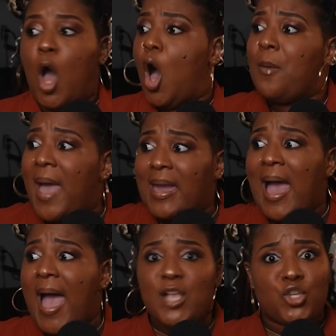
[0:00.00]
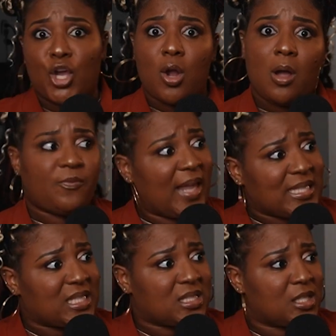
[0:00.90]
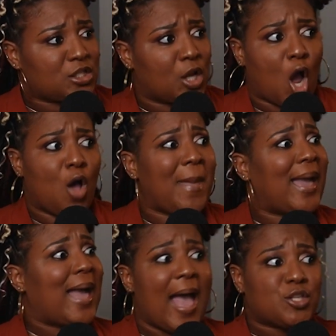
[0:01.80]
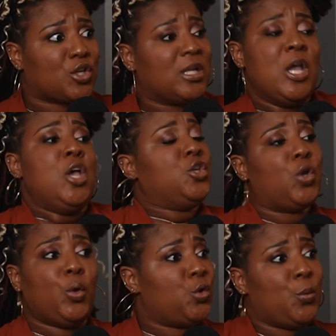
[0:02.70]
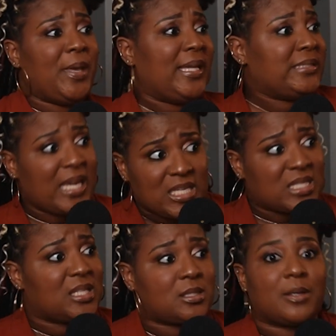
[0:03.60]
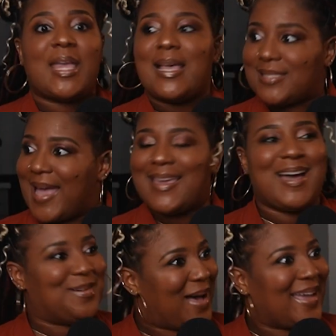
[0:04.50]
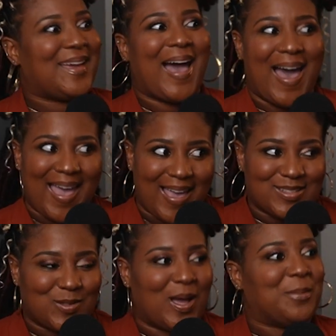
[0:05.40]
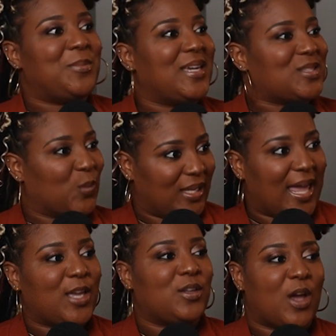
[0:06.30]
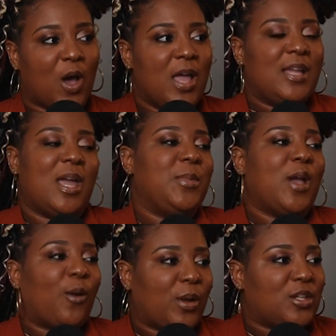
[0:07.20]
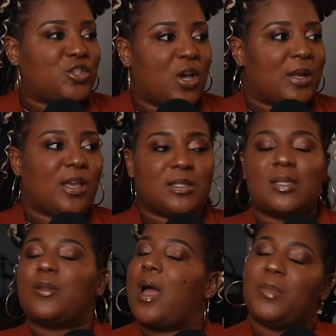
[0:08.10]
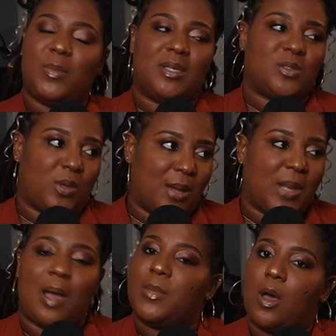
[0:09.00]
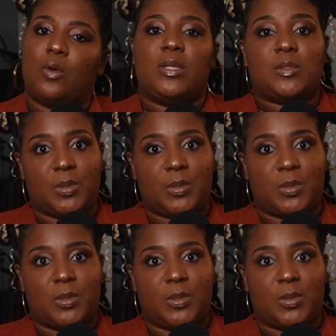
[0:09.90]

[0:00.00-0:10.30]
Oh my God, your girl Flex's sister. Oh my God, you Big D's sister. Yes, I am. Hi, how you doing? I'm the biggest one. That'd be our running joke. Yes, I'm the biggest one. I'm the oldest.